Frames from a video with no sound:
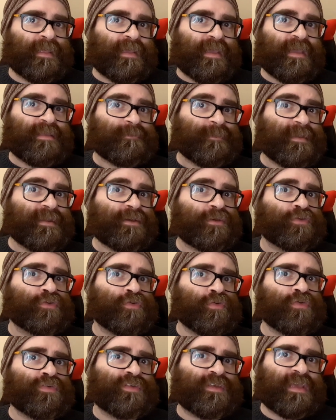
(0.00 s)
It's been a
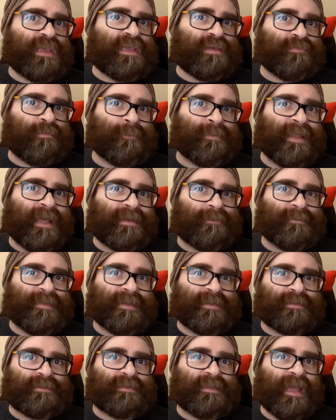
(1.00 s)
good year for black
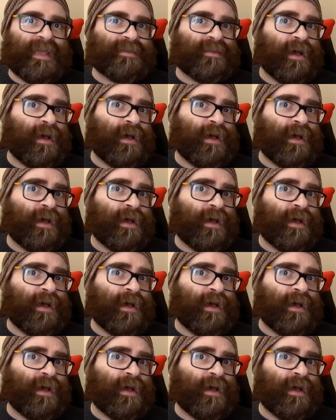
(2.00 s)
metal, and